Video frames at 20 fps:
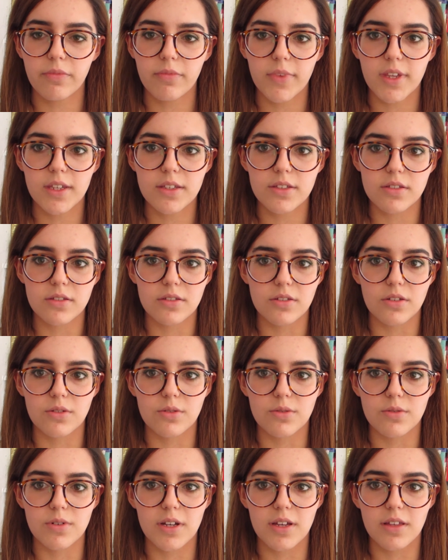
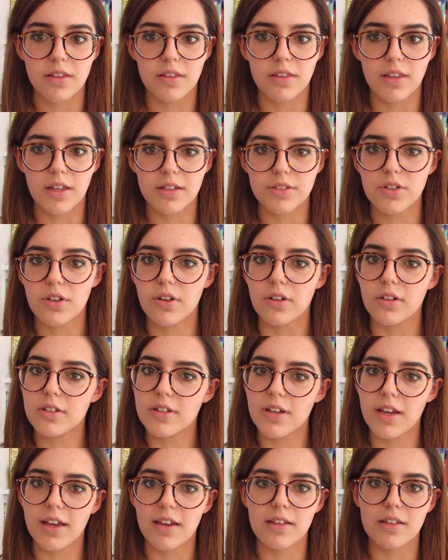So that's all,
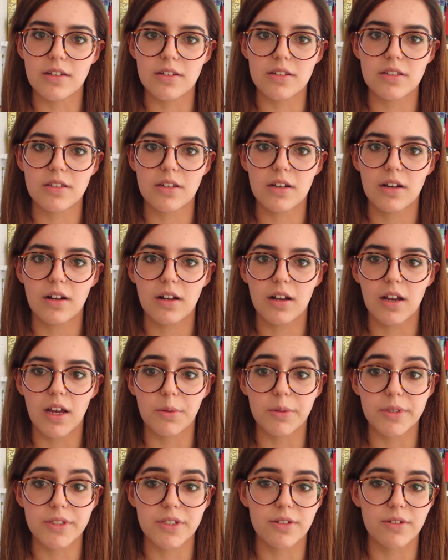and I
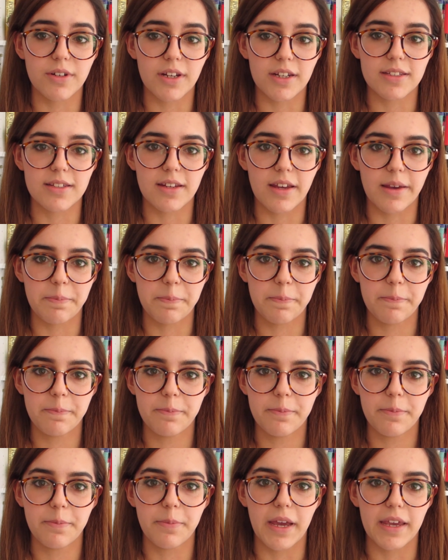will see you next time.
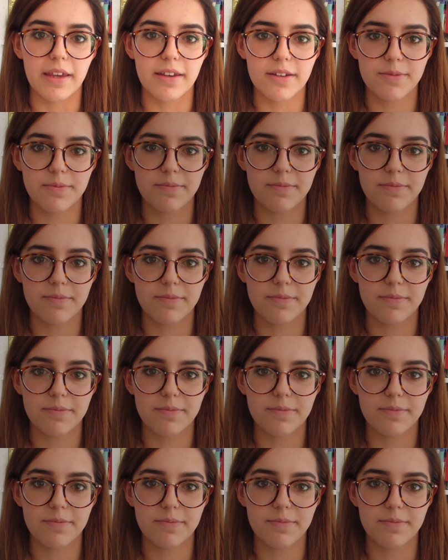Bye.